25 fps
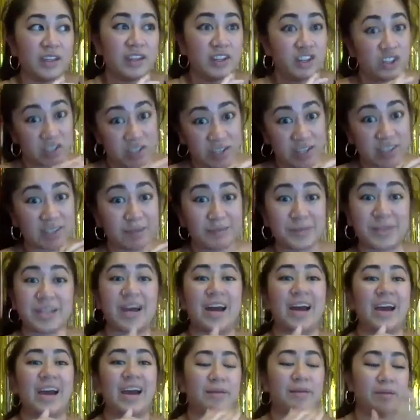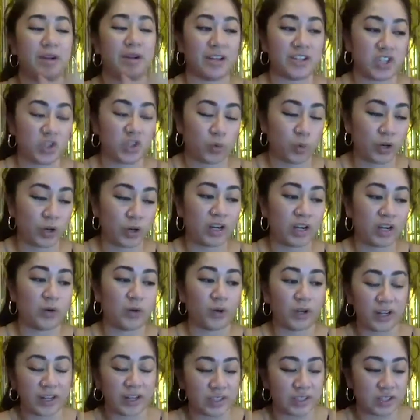Just take some time on Twitter
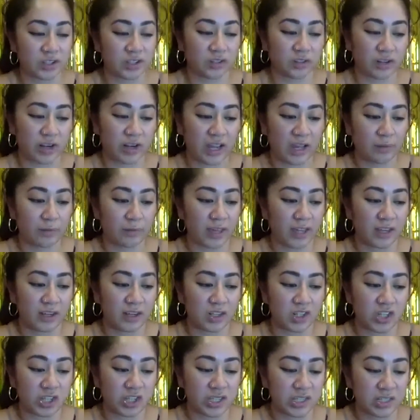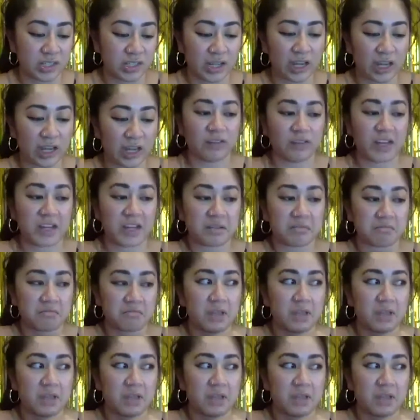or Instagram and just kind of like,